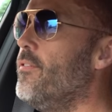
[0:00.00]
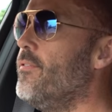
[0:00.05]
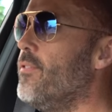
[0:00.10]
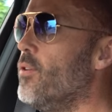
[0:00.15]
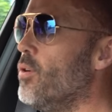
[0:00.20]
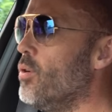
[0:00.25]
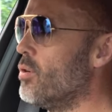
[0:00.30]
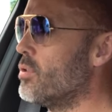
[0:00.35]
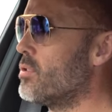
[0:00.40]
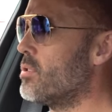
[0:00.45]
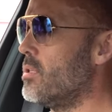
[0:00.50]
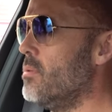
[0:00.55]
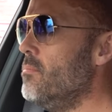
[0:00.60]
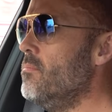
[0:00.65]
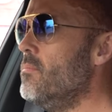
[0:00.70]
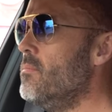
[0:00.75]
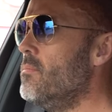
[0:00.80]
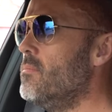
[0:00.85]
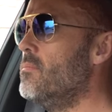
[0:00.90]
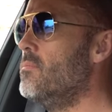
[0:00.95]
force
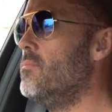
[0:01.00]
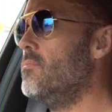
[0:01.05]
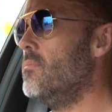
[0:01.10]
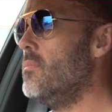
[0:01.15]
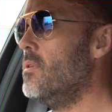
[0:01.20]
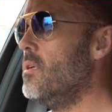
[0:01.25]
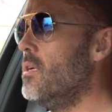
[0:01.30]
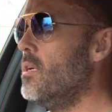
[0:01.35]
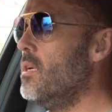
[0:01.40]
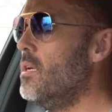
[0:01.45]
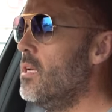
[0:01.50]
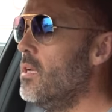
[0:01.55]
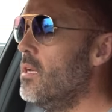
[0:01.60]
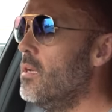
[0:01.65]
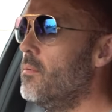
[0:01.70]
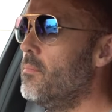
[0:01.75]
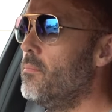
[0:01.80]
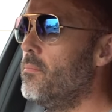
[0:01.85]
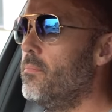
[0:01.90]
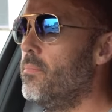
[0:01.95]
them,
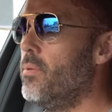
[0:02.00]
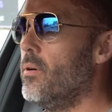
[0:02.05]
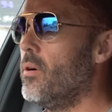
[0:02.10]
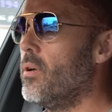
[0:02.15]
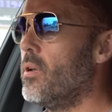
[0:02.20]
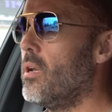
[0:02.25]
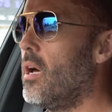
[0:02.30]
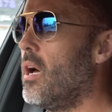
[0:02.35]
but